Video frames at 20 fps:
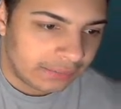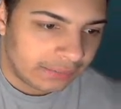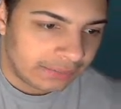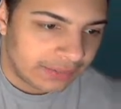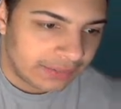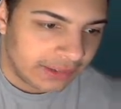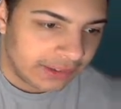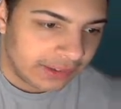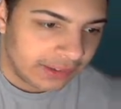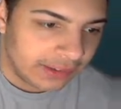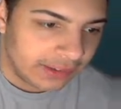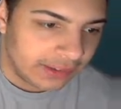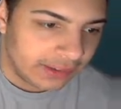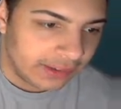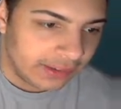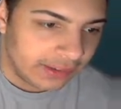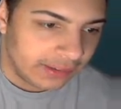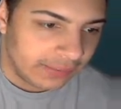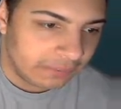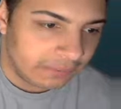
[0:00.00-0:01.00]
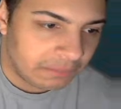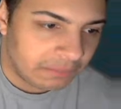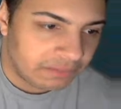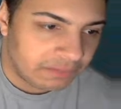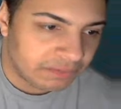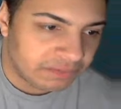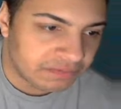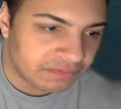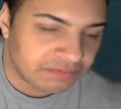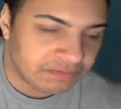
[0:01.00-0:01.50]
Uh,
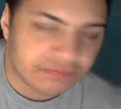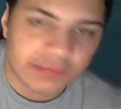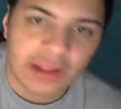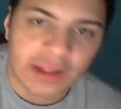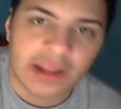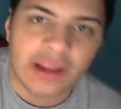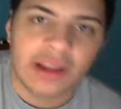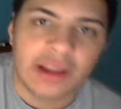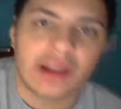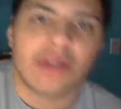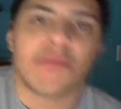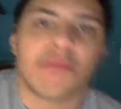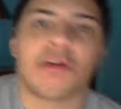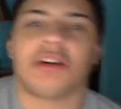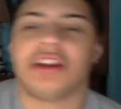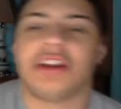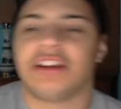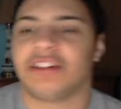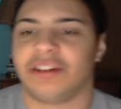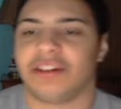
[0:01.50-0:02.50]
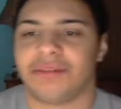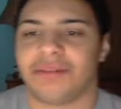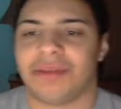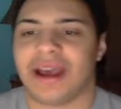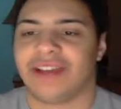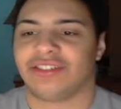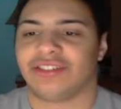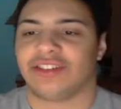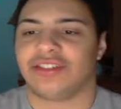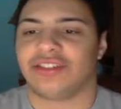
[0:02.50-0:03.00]
Well, here in
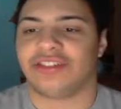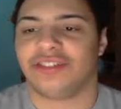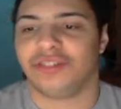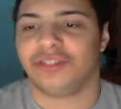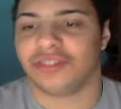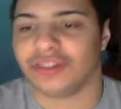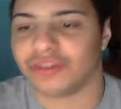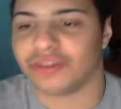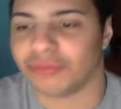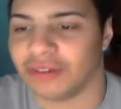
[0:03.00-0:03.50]
Massachusetts,